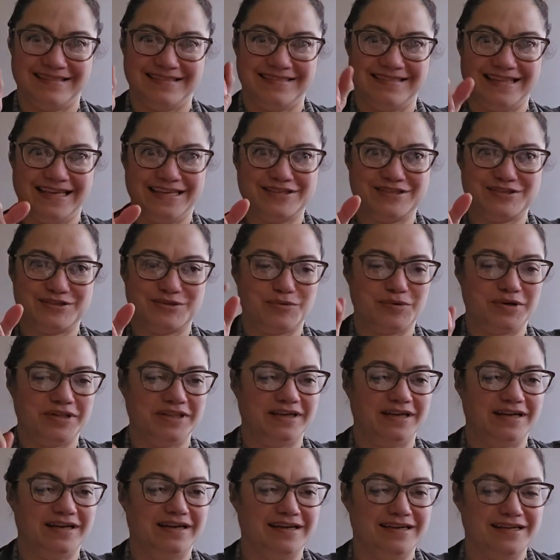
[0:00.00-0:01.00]
that's the one
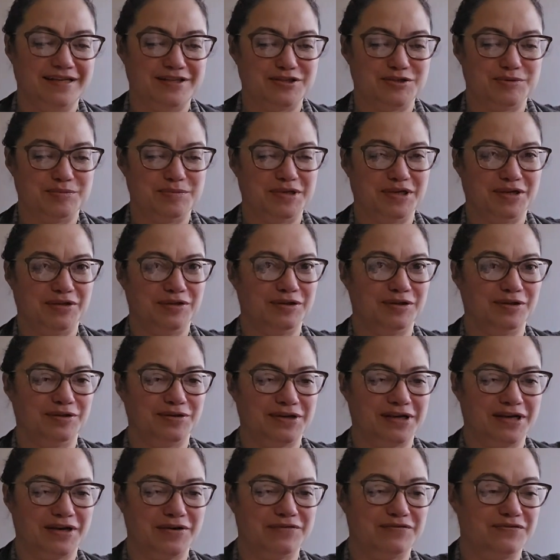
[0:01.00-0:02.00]
that I need to be on the
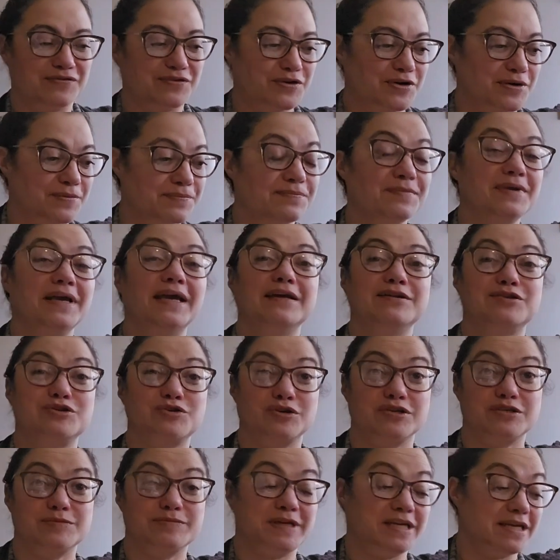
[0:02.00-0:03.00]
lookout for. And
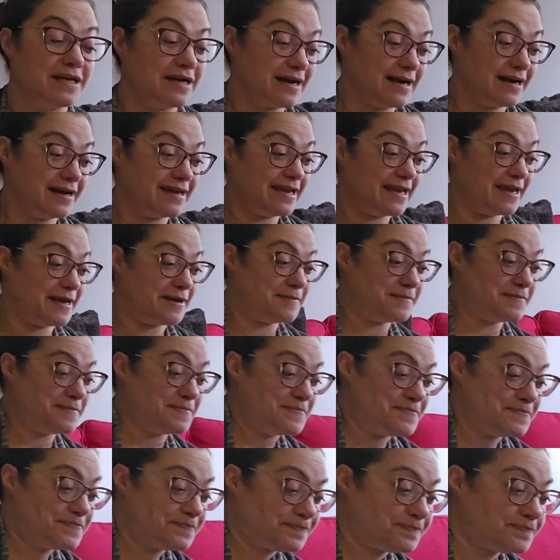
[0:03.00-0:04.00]
trust me, I am.
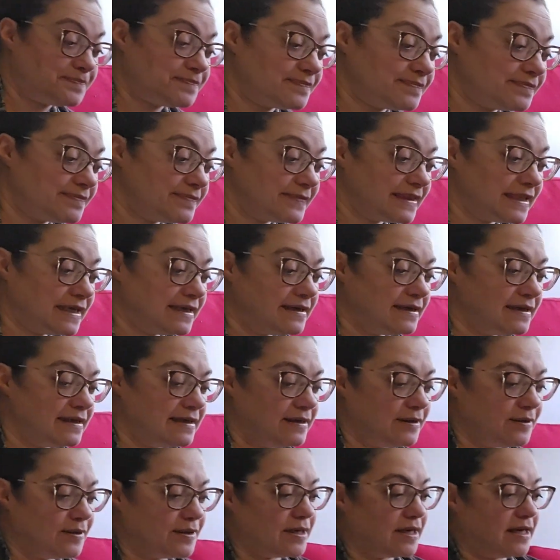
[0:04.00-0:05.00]

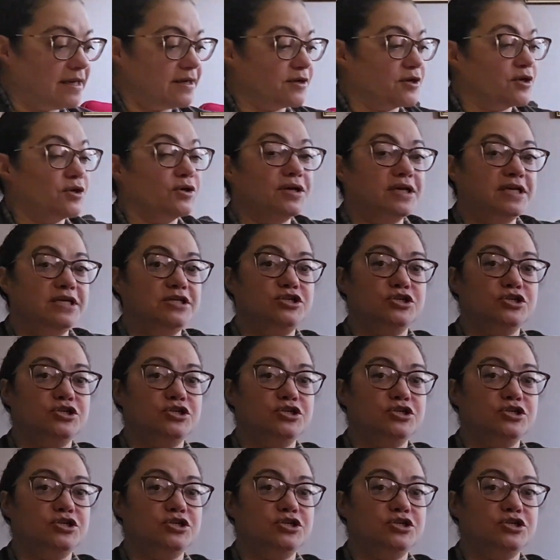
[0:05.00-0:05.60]
Got a cookie